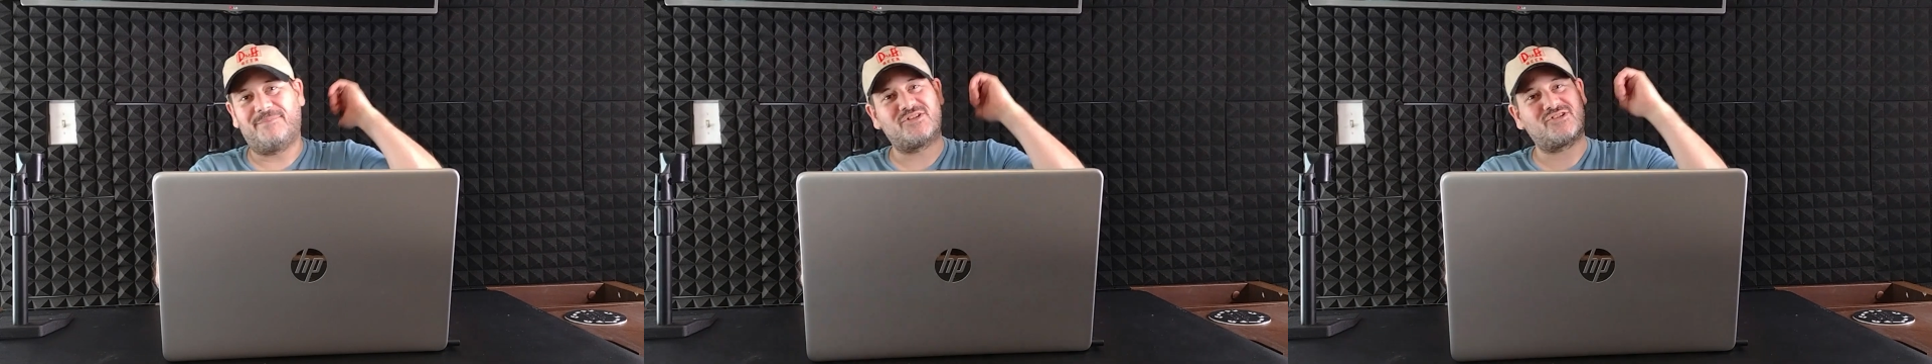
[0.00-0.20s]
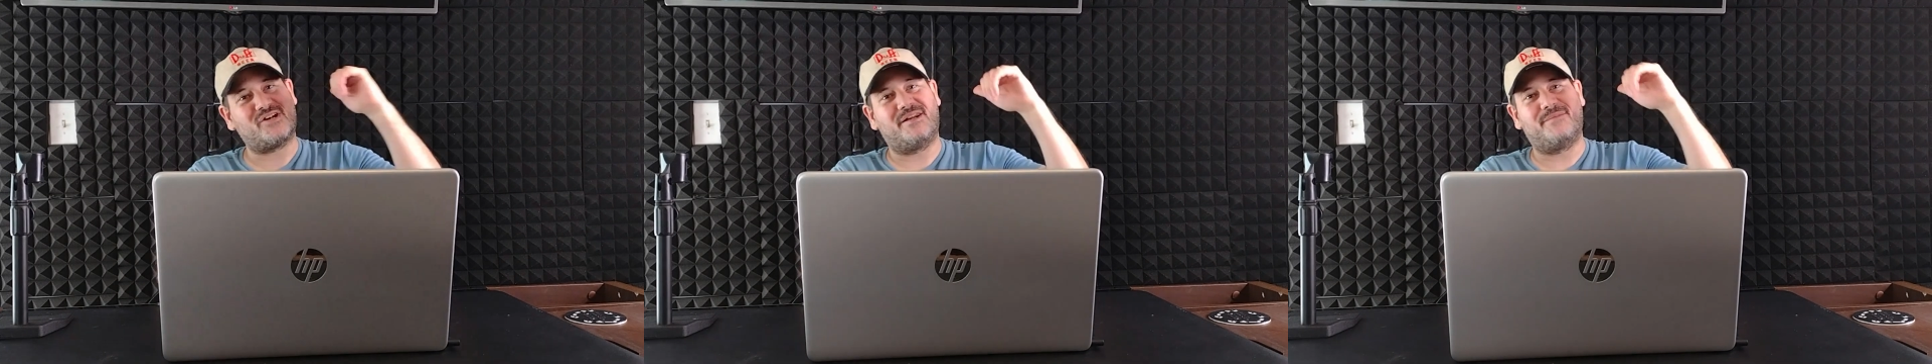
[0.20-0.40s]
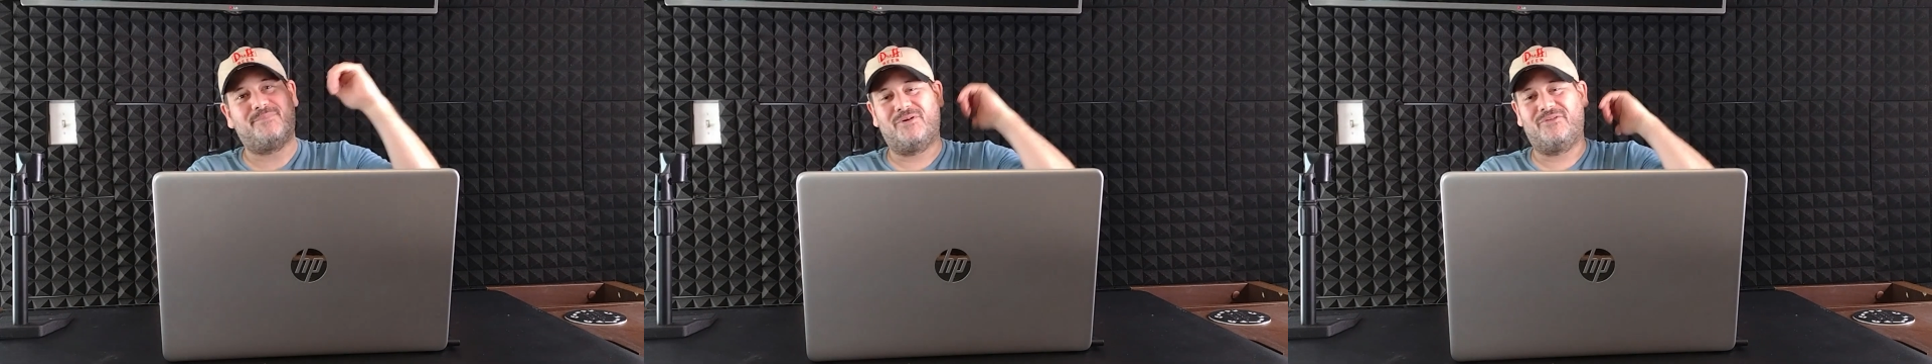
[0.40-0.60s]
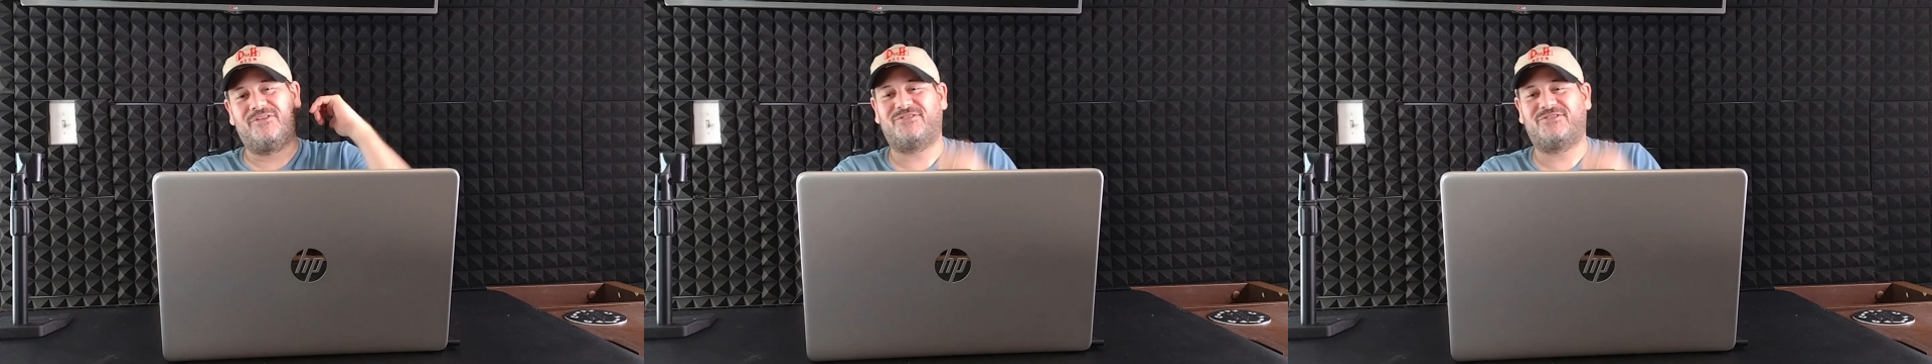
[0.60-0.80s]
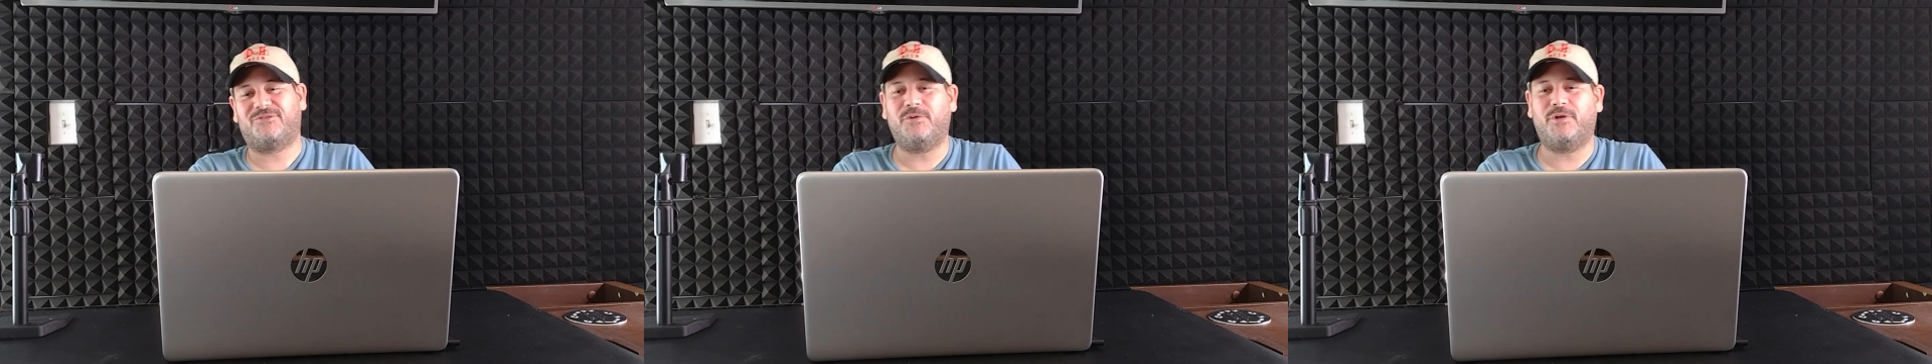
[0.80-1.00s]
I've been trying to build
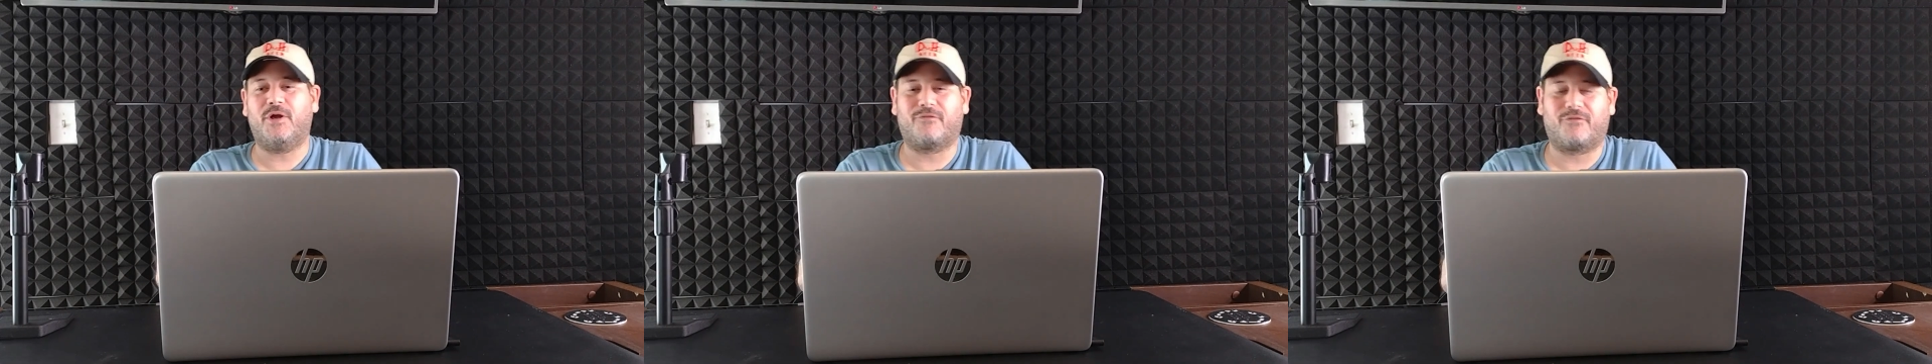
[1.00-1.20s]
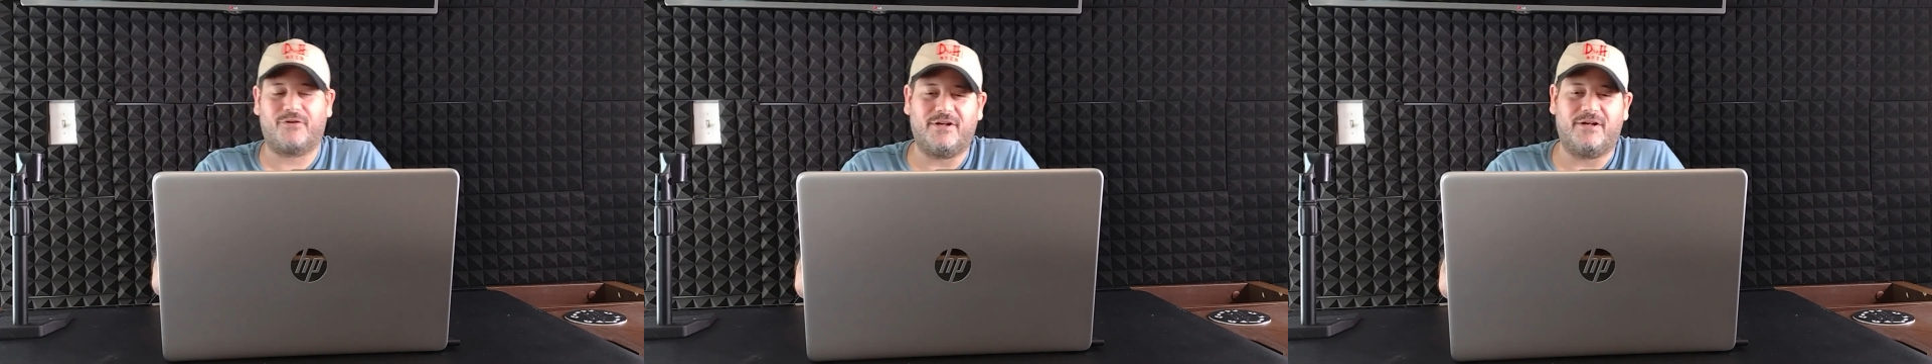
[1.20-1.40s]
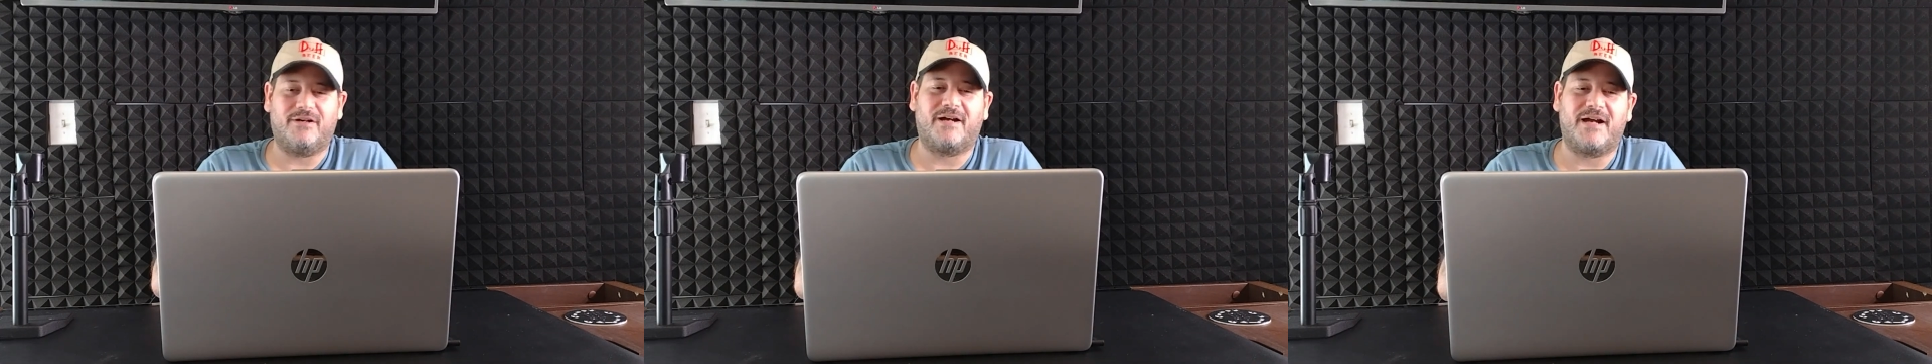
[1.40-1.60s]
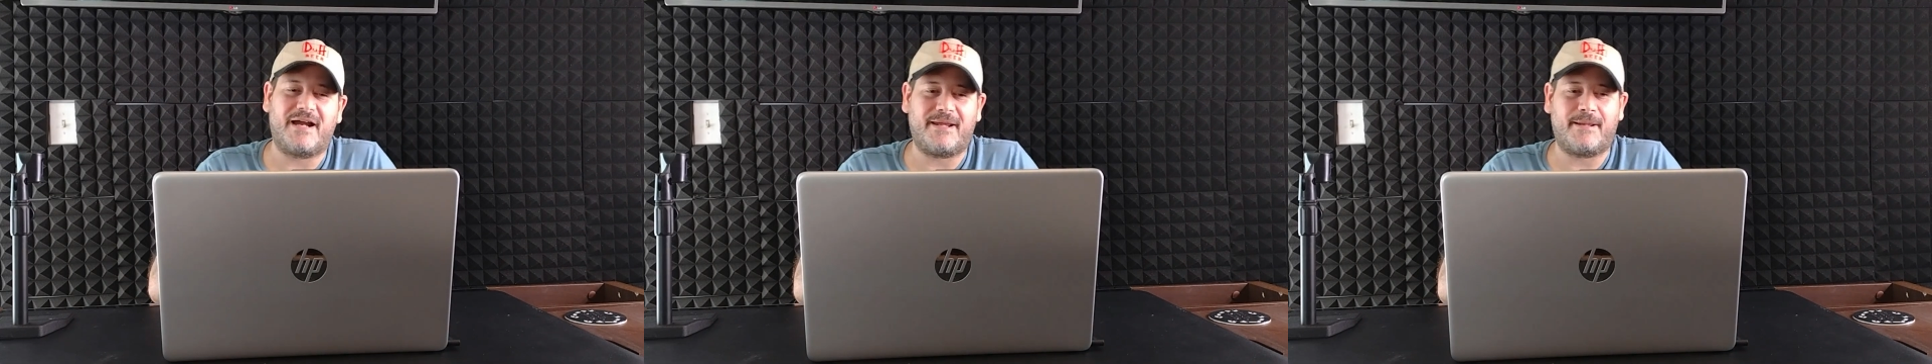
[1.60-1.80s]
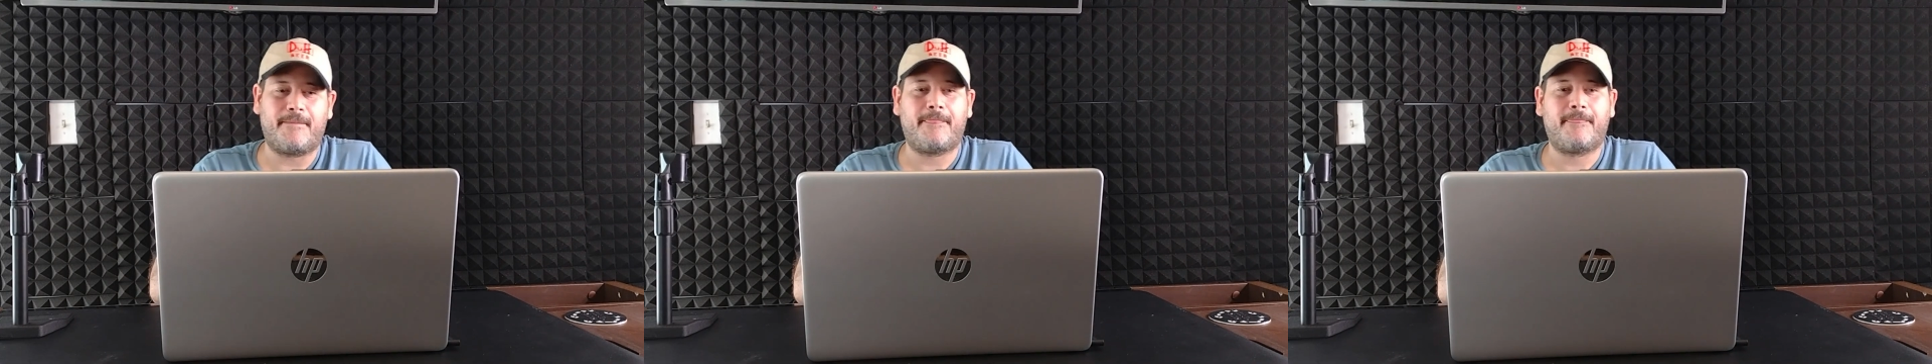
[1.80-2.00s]
this studio for y'all, all
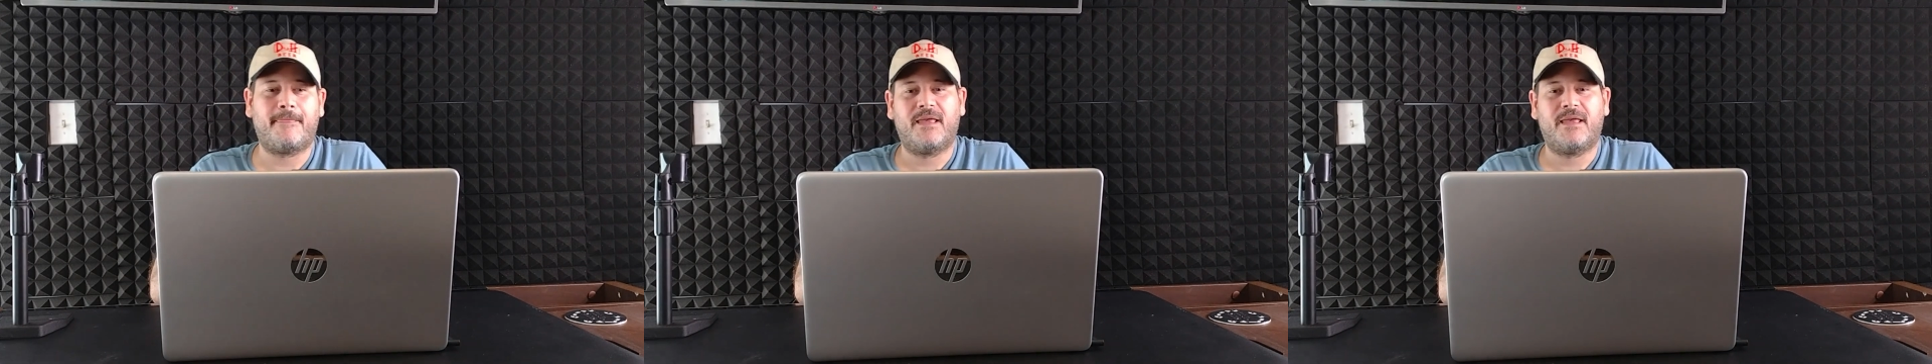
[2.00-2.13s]
right?